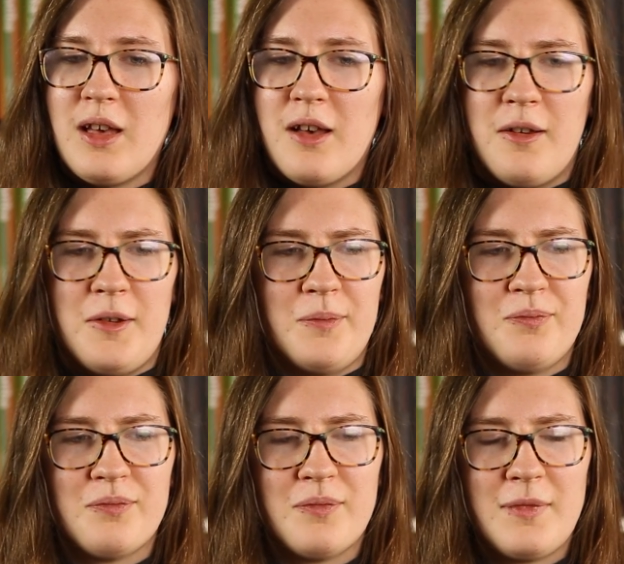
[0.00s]

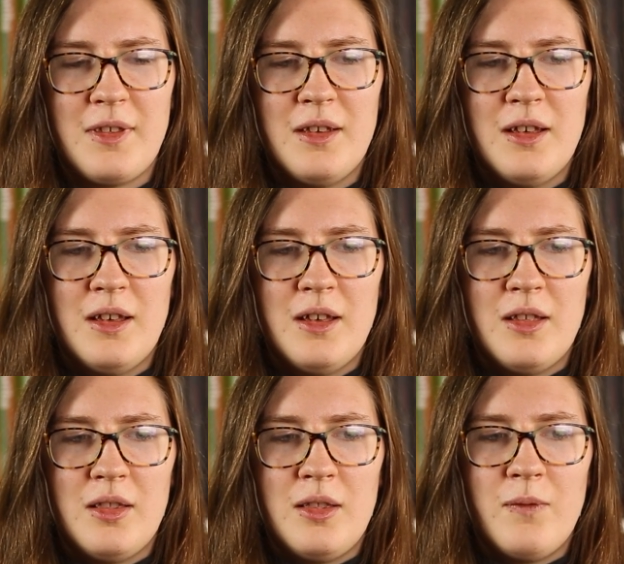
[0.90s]

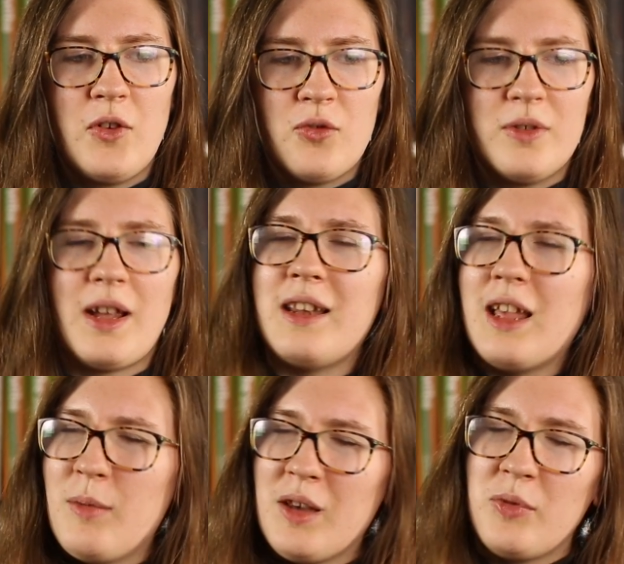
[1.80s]
the visual
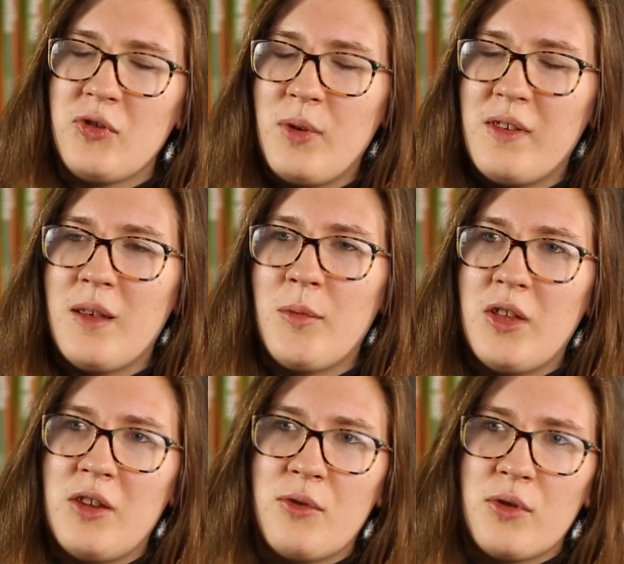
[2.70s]
dynamic between some
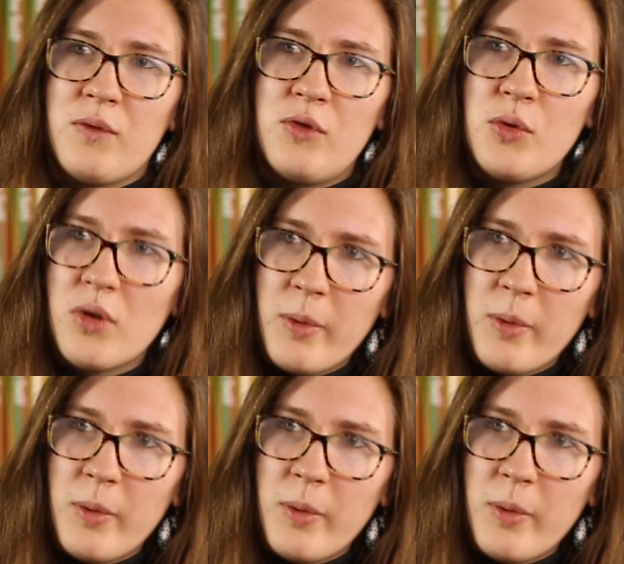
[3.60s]
of the sort of newer